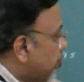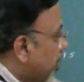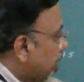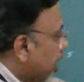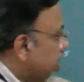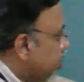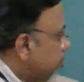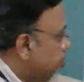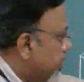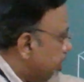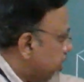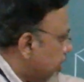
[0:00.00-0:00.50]

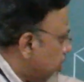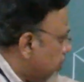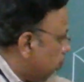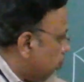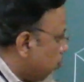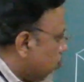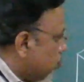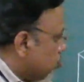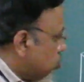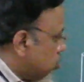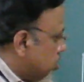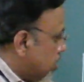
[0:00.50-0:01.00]
the remaining
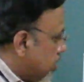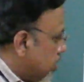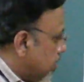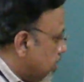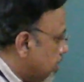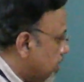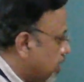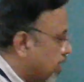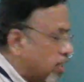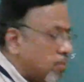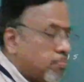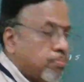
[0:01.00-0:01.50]
portion
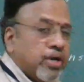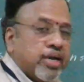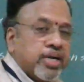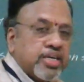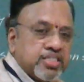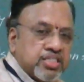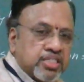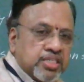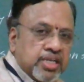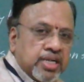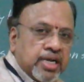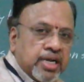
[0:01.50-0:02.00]
can be
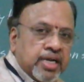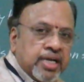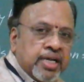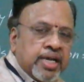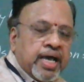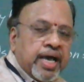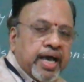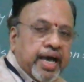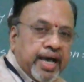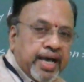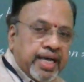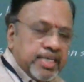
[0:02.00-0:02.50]

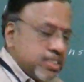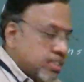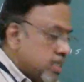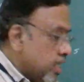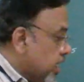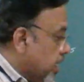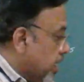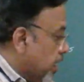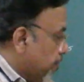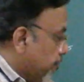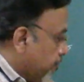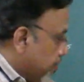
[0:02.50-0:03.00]
considered as
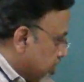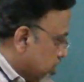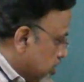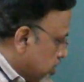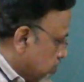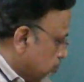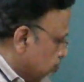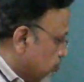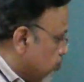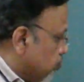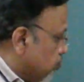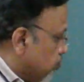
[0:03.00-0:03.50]
a
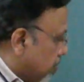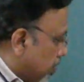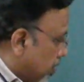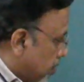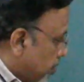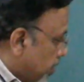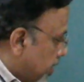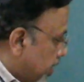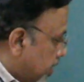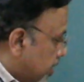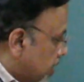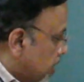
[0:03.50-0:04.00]
frustum
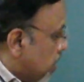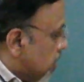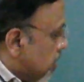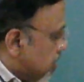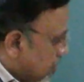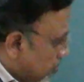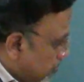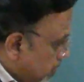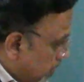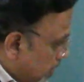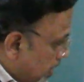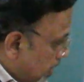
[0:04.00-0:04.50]
pyramid.
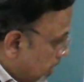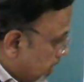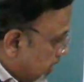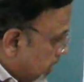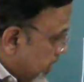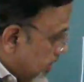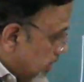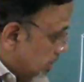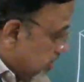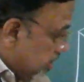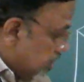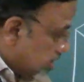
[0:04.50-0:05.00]

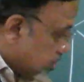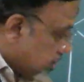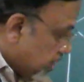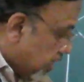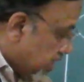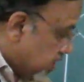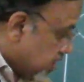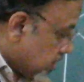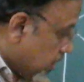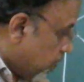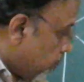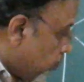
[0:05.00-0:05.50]
Similarly, in this
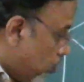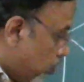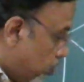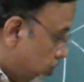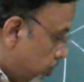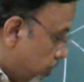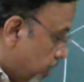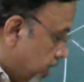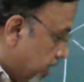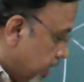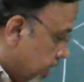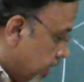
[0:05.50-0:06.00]
case I am going
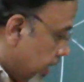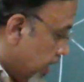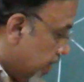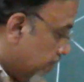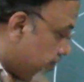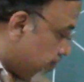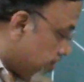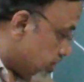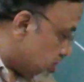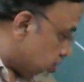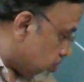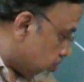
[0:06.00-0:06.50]
to get a
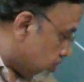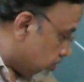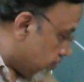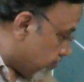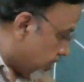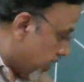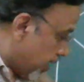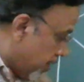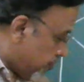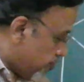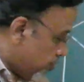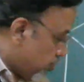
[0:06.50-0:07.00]
frustum of
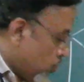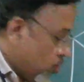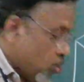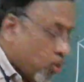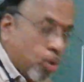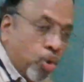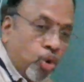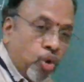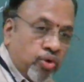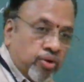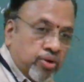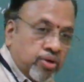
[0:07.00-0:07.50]
a
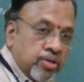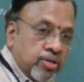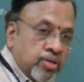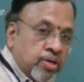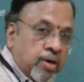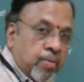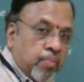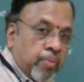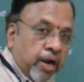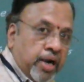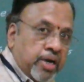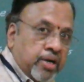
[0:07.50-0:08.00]
cone.
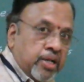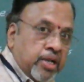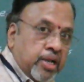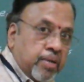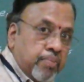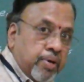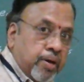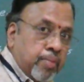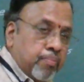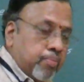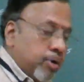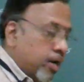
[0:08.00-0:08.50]
But
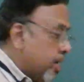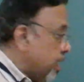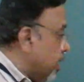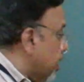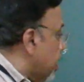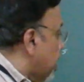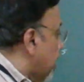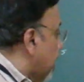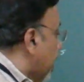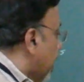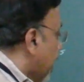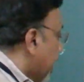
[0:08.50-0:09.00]

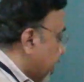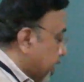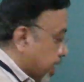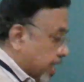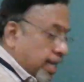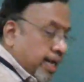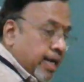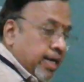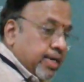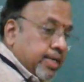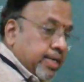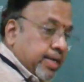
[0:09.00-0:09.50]
remember, I
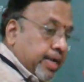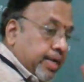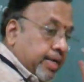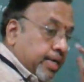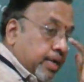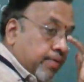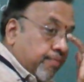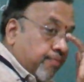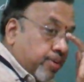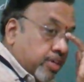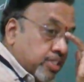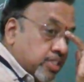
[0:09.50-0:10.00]
cannot get
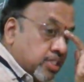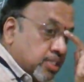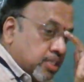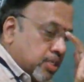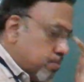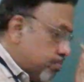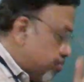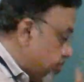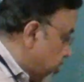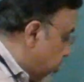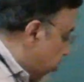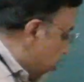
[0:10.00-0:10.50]
a
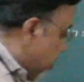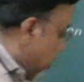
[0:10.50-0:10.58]
frustum in the